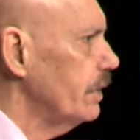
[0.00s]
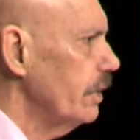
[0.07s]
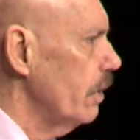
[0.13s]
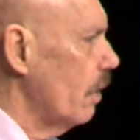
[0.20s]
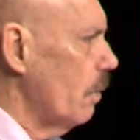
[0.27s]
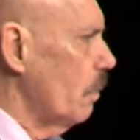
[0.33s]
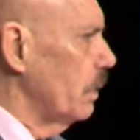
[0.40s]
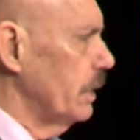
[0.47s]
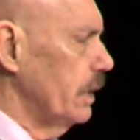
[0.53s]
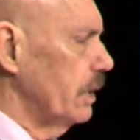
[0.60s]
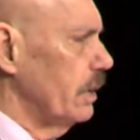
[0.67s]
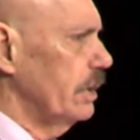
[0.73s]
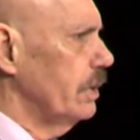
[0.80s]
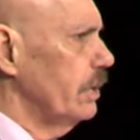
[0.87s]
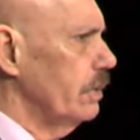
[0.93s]
You don't,
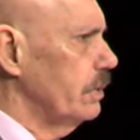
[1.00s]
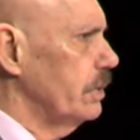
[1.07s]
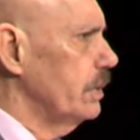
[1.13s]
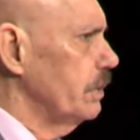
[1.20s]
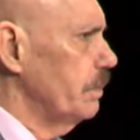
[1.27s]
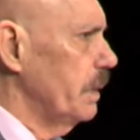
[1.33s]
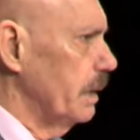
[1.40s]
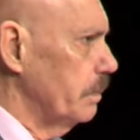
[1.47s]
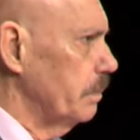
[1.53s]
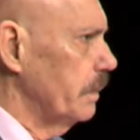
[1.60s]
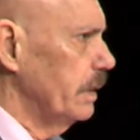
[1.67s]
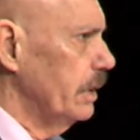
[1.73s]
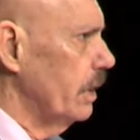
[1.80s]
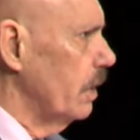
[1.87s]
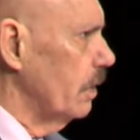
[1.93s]
you, you,
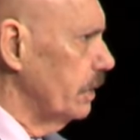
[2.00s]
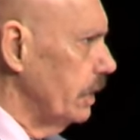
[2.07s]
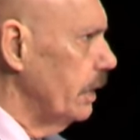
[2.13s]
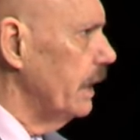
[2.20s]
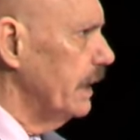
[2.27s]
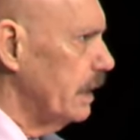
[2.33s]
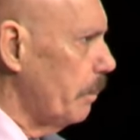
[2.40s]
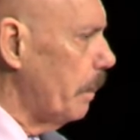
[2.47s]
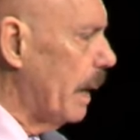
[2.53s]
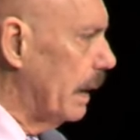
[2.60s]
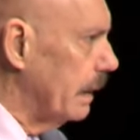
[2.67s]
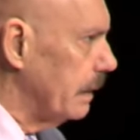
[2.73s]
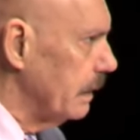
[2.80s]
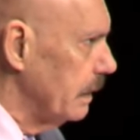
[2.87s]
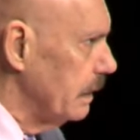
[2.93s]
you know, you need to
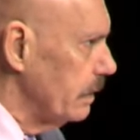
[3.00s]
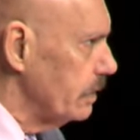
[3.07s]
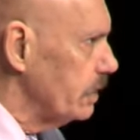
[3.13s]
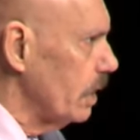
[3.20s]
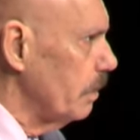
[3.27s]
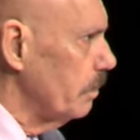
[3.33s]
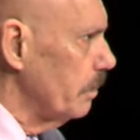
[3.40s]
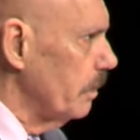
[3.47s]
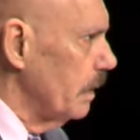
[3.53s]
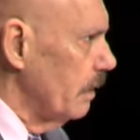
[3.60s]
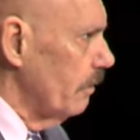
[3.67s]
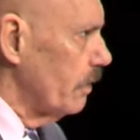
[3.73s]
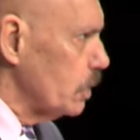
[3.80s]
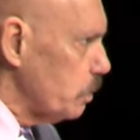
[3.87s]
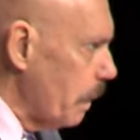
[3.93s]
pay some
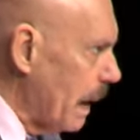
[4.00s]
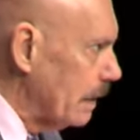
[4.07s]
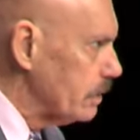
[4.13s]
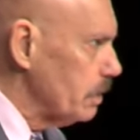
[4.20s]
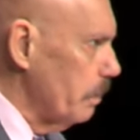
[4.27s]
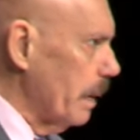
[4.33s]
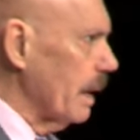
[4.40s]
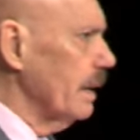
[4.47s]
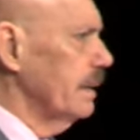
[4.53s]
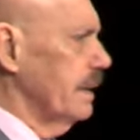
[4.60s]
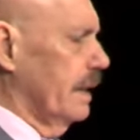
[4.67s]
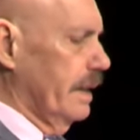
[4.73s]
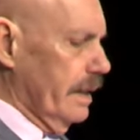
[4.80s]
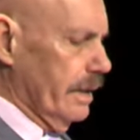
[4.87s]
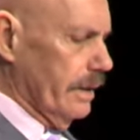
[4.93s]

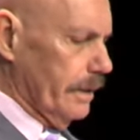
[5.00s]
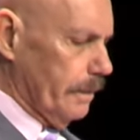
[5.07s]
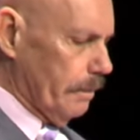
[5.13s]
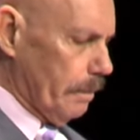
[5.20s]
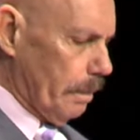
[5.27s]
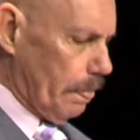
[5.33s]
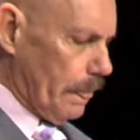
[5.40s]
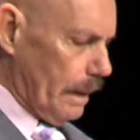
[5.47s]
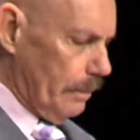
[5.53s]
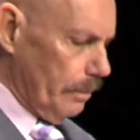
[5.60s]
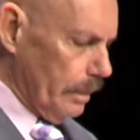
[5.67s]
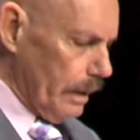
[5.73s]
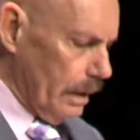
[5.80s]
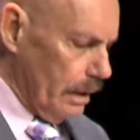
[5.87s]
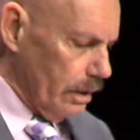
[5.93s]
responsibility here.
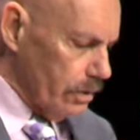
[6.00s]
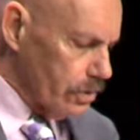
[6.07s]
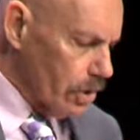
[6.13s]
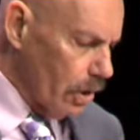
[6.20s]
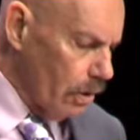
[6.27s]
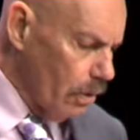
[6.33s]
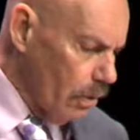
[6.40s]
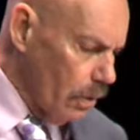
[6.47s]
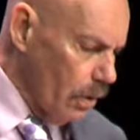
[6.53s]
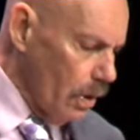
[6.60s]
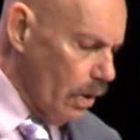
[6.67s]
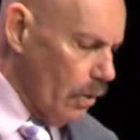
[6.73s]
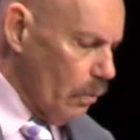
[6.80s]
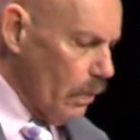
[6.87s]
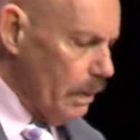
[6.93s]
So
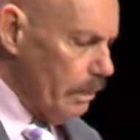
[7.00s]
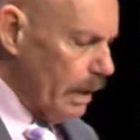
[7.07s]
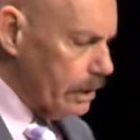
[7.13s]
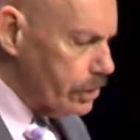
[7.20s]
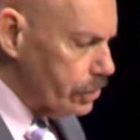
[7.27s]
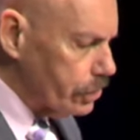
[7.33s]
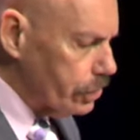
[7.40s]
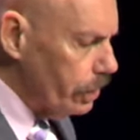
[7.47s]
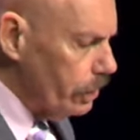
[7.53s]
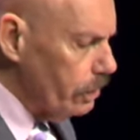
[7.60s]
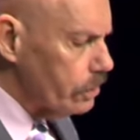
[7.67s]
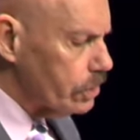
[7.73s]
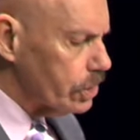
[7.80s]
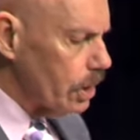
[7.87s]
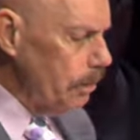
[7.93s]
we must
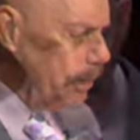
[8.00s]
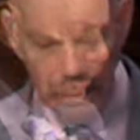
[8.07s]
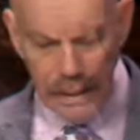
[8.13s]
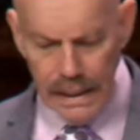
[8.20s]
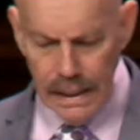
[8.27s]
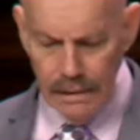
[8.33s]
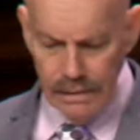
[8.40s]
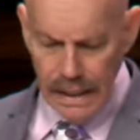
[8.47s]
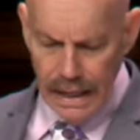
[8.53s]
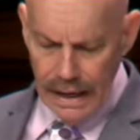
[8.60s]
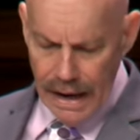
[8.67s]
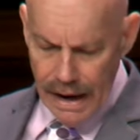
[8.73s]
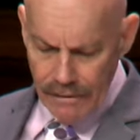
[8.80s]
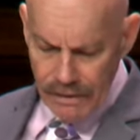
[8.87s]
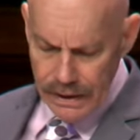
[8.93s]
choose to believe that
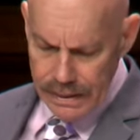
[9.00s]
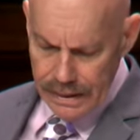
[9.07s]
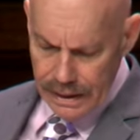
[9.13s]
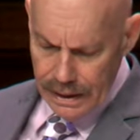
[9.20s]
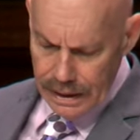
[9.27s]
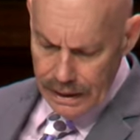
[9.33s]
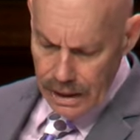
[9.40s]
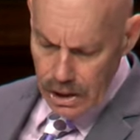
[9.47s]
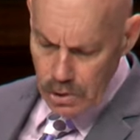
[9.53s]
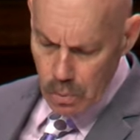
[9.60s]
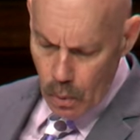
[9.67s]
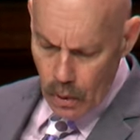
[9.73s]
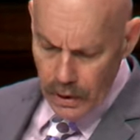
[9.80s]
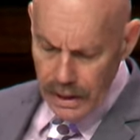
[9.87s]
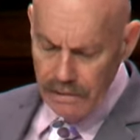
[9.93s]
everything is
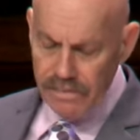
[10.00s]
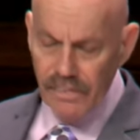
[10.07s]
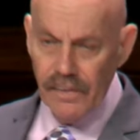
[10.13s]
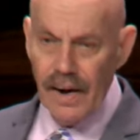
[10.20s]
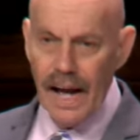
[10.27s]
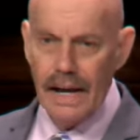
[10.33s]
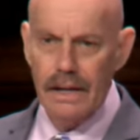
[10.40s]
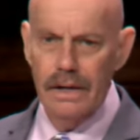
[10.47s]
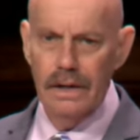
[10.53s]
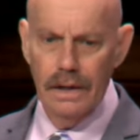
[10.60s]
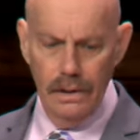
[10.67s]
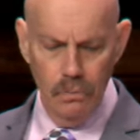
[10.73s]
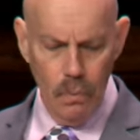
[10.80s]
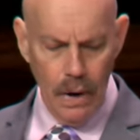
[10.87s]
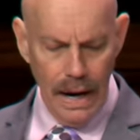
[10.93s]
working for our
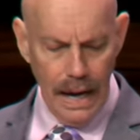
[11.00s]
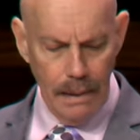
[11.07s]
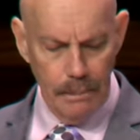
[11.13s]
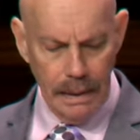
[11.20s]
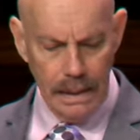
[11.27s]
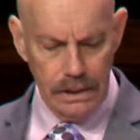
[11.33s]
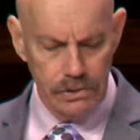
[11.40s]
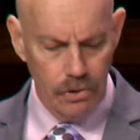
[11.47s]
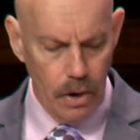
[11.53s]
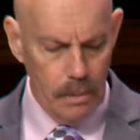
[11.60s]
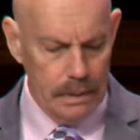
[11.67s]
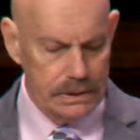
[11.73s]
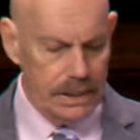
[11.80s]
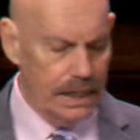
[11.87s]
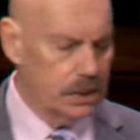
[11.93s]
good. Why? Because
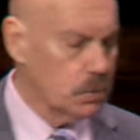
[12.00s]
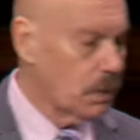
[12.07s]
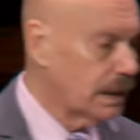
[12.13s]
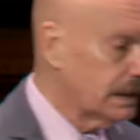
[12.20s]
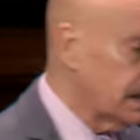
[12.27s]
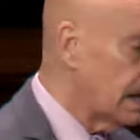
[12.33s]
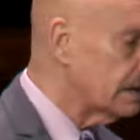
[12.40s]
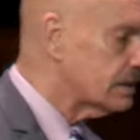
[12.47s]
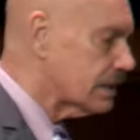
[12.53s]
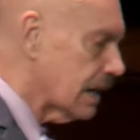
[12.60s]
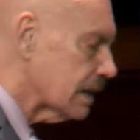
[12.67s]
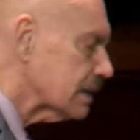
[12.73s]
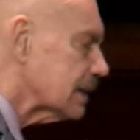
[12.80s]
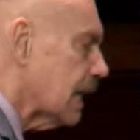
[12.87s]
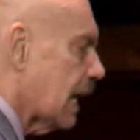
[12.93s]
Romans 8:28
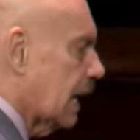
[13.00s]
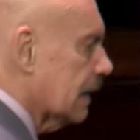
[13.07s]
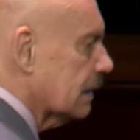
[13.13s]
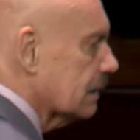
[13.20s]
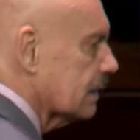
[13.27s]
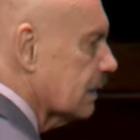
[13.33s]
says that.